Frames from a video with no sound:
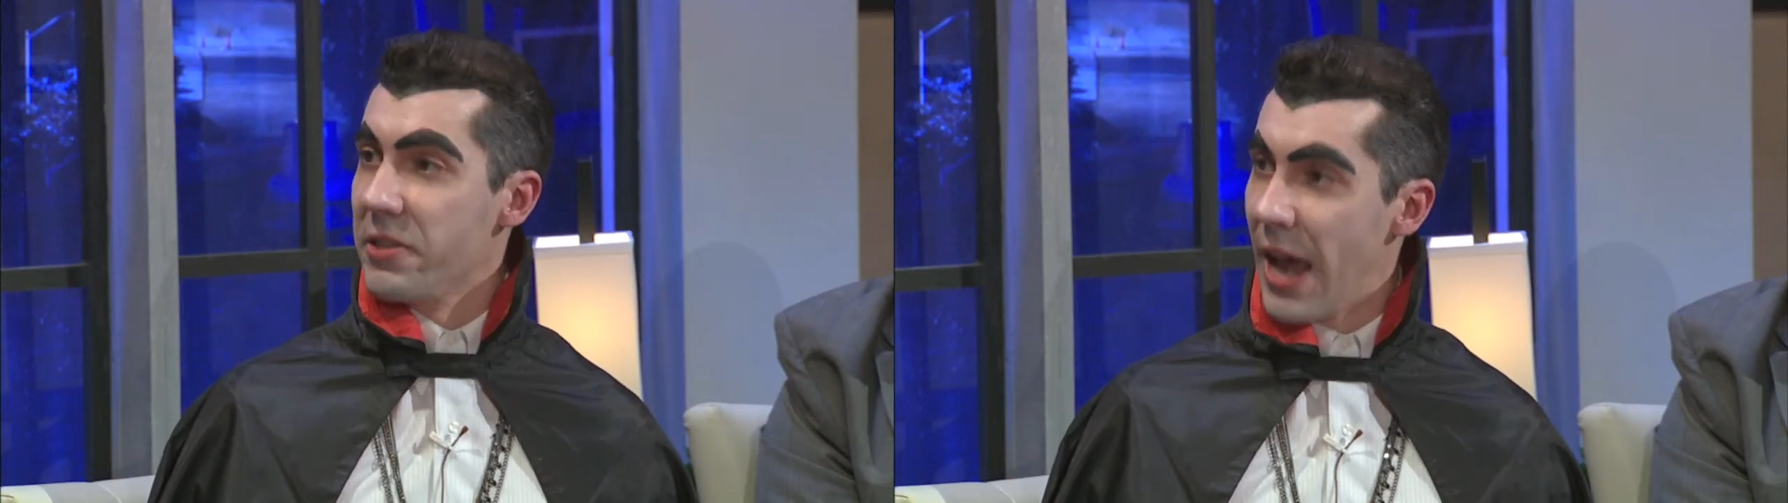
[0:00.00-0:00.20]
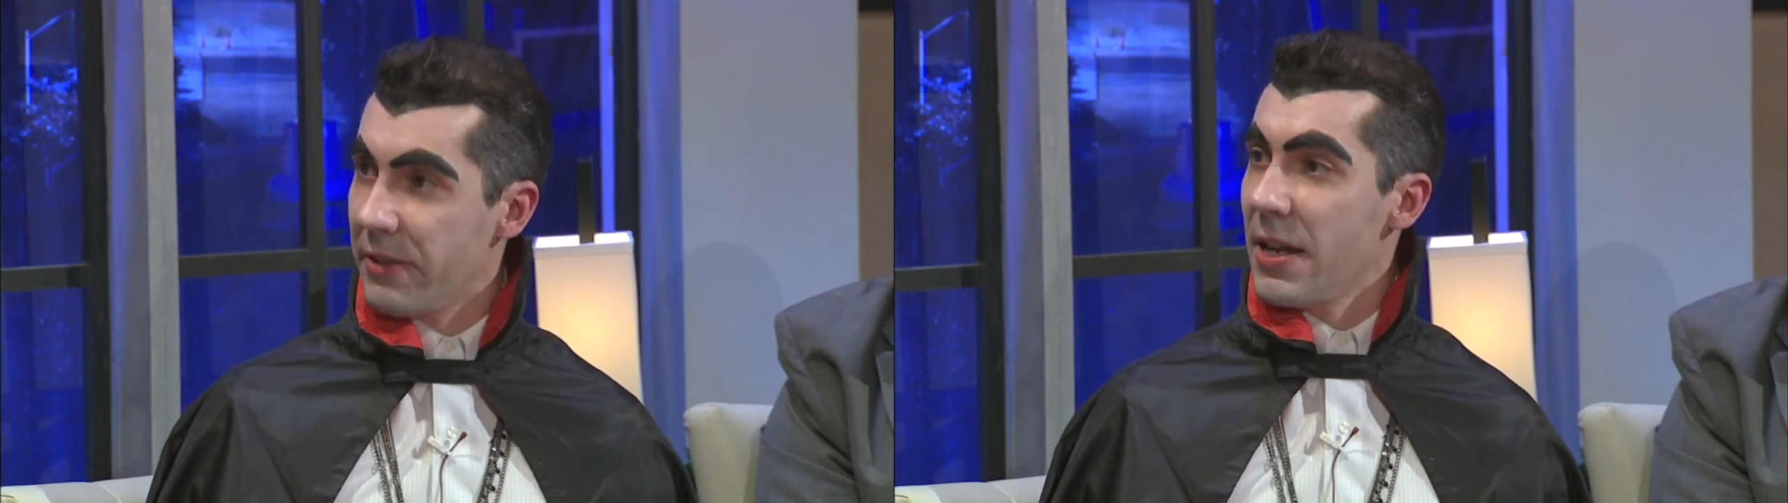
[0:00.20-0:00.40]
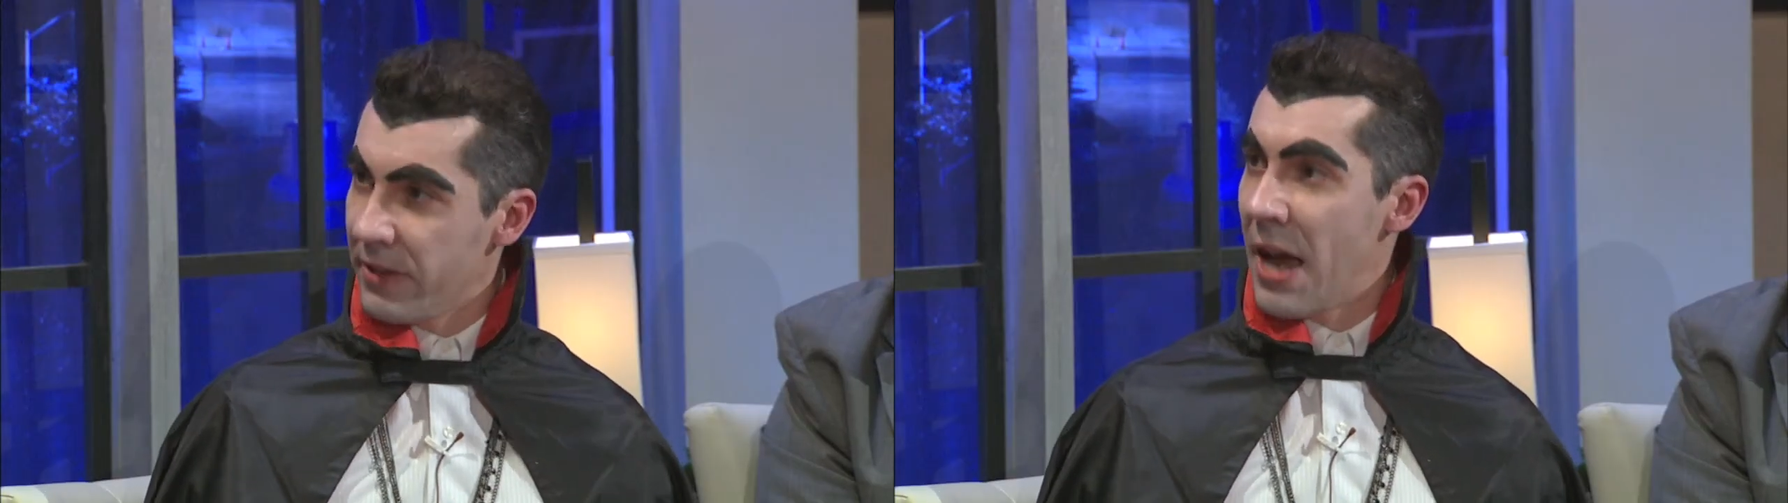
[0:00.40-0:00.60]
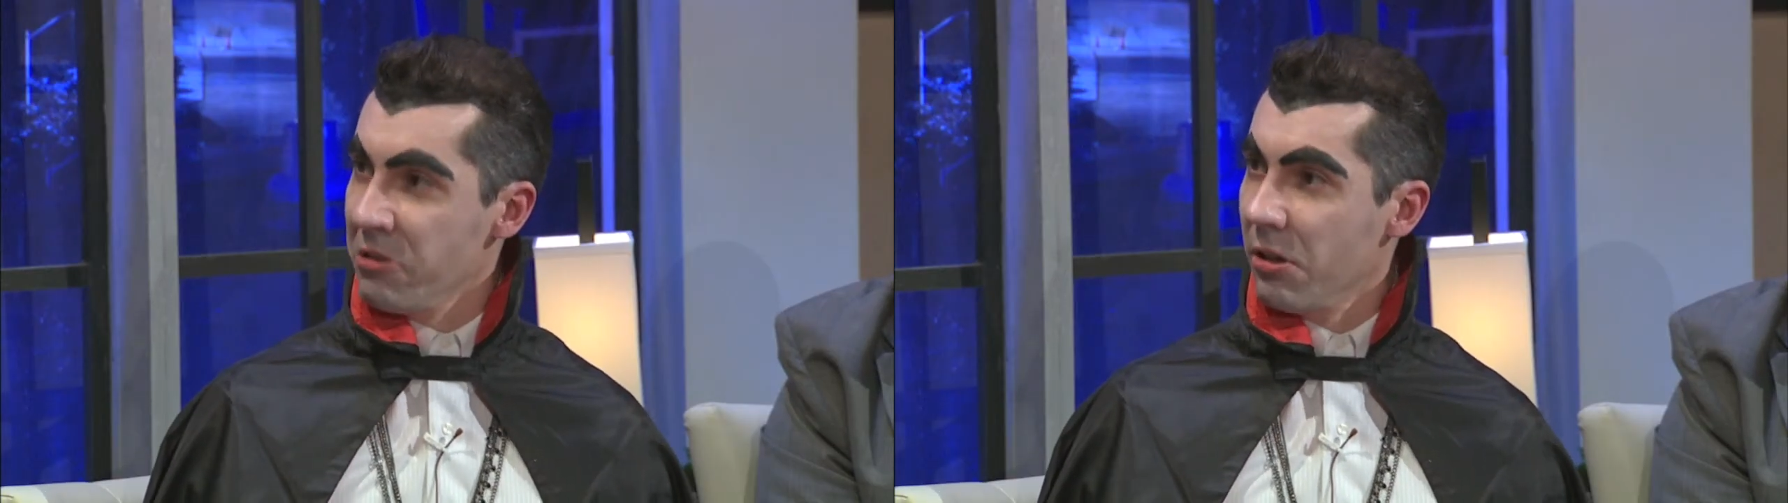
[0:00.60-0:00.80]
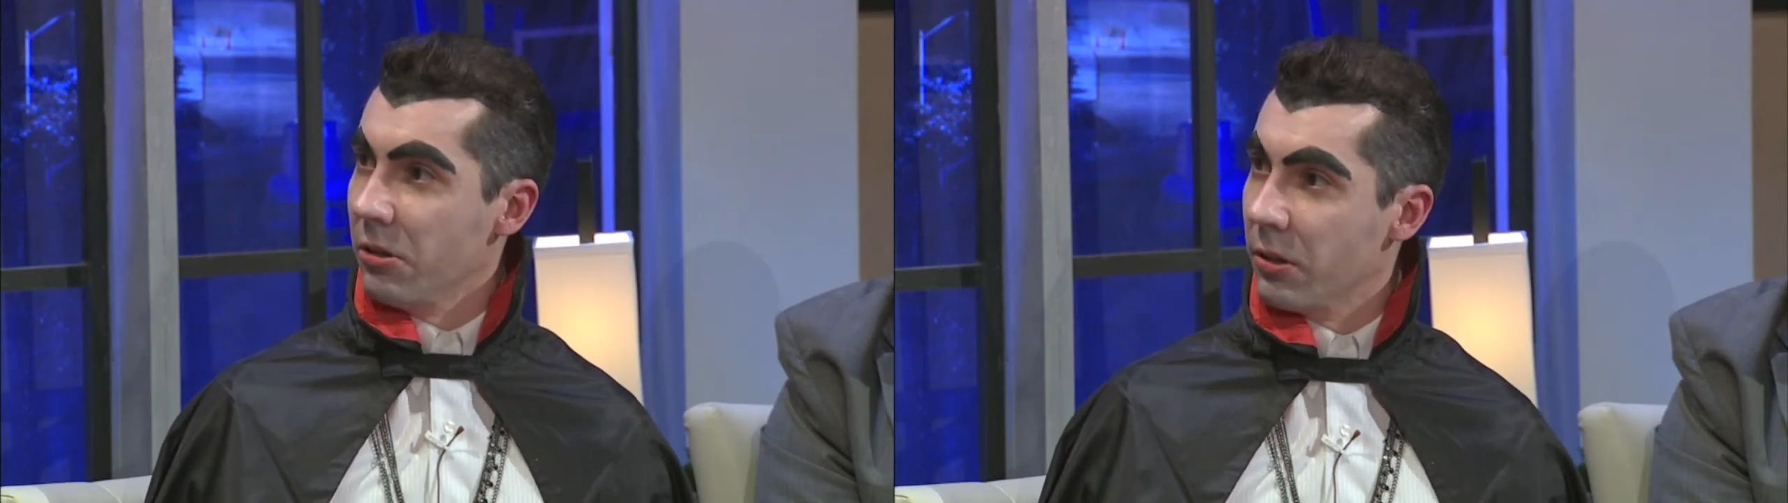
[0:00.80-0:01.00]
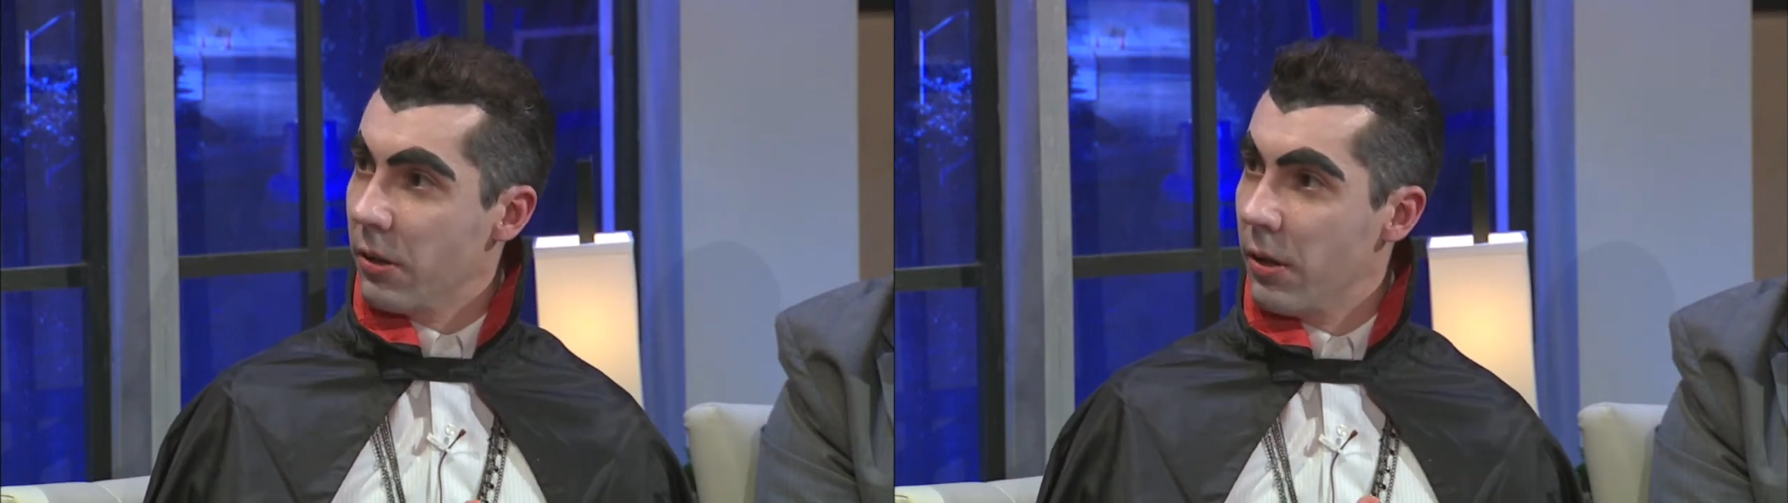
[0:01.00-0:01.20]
Is that it, Daniel?